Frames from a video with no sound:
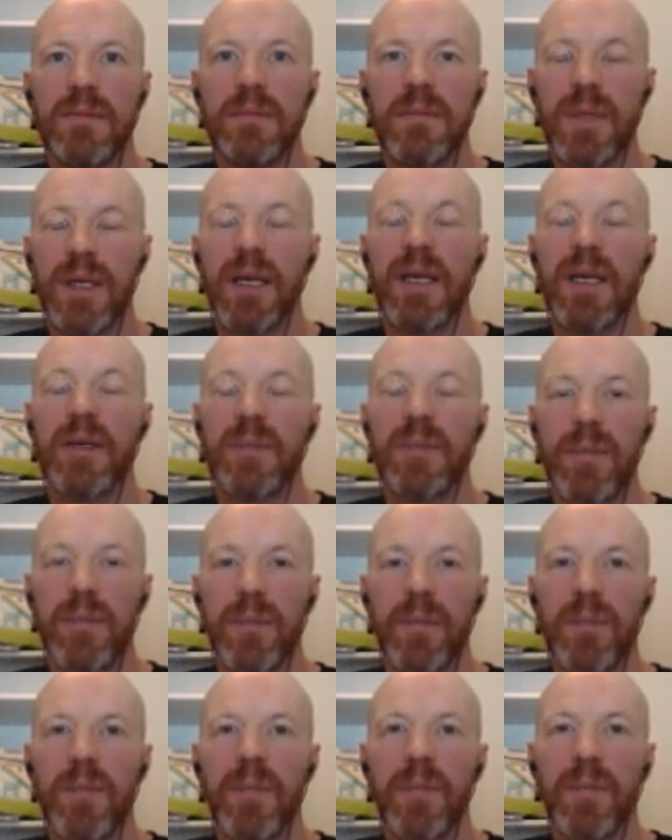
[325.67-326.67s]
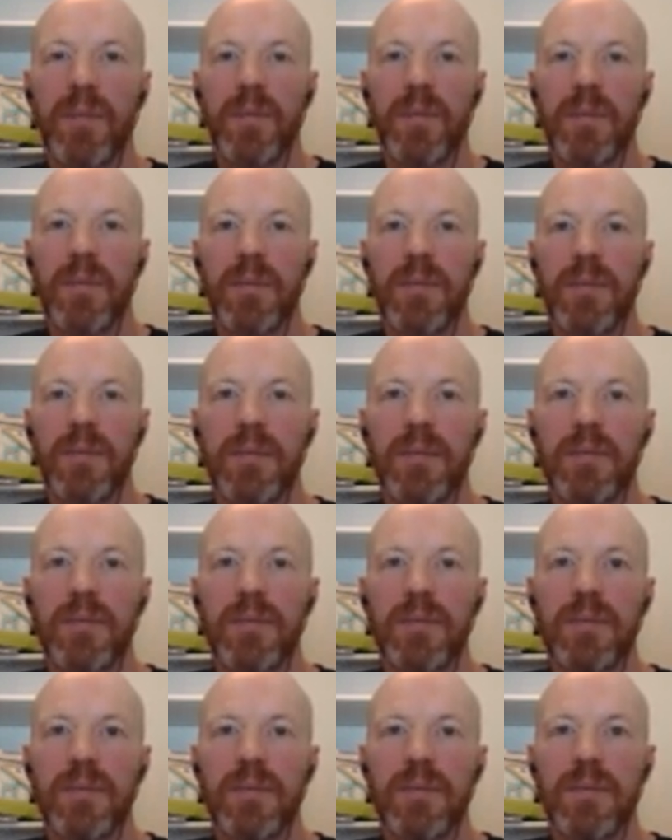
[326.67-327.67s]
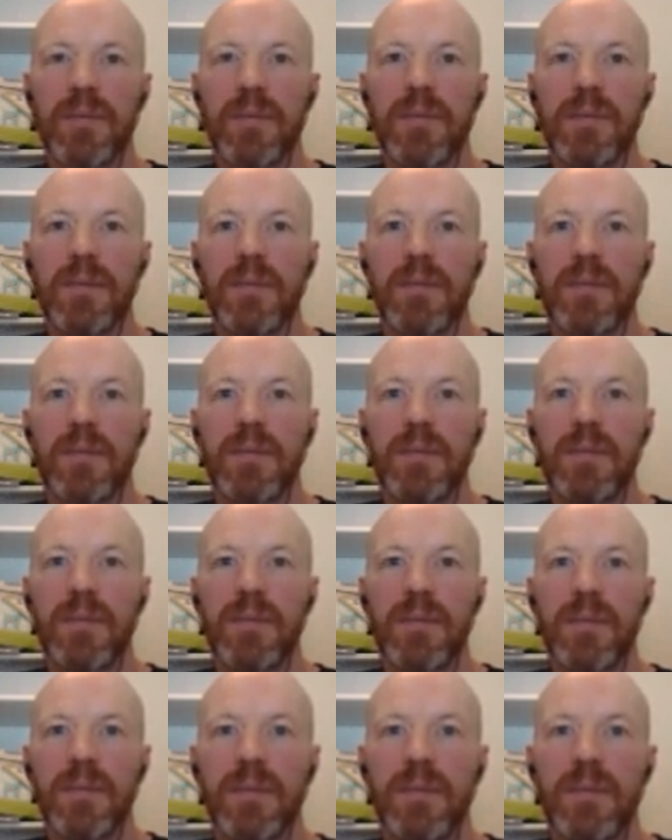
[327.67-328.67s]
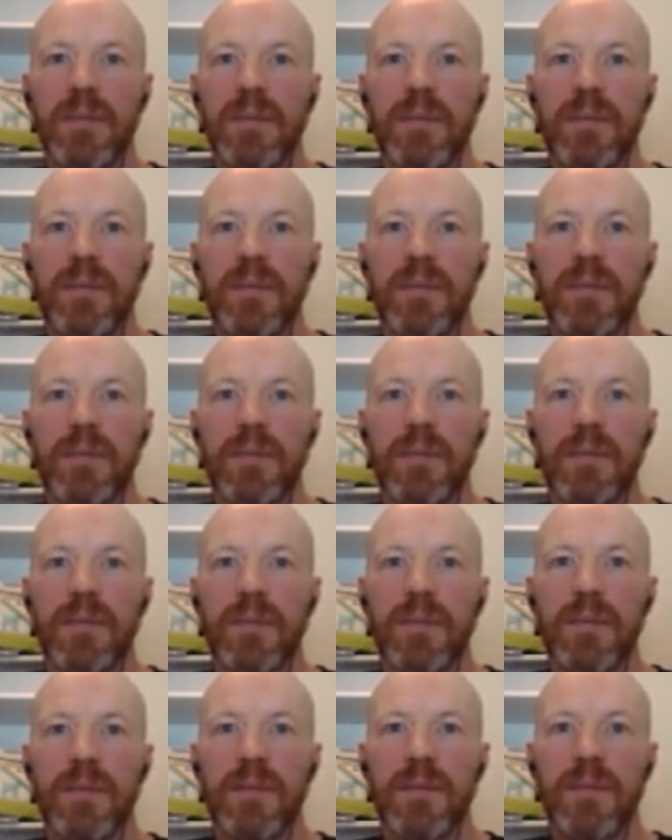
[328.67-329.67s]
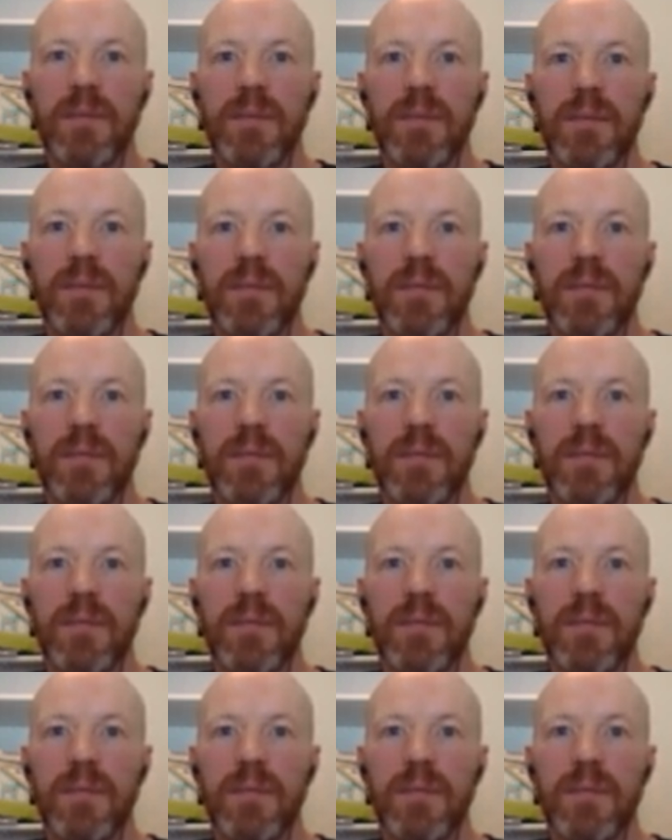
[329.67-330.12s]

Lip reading: No words are spoken by the person on screen.